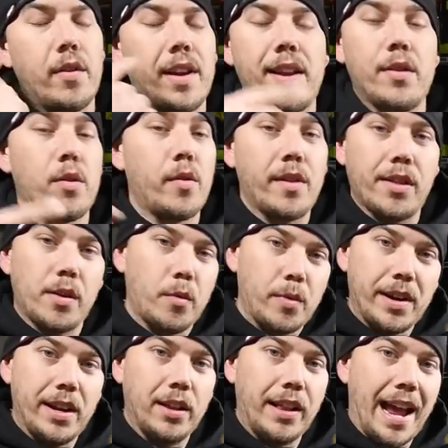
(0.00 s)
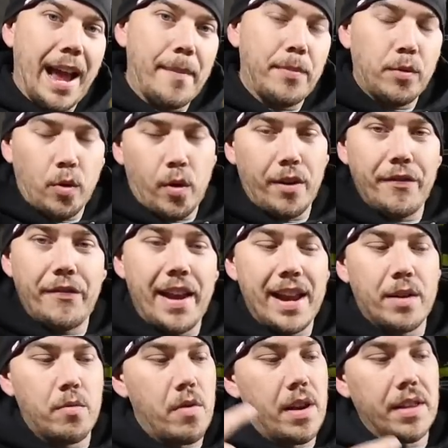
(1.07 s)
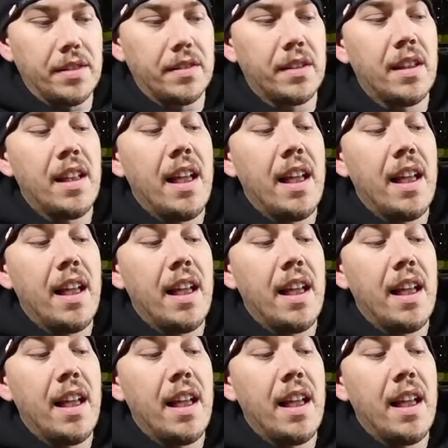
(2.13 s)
either the real Apple or fake ones.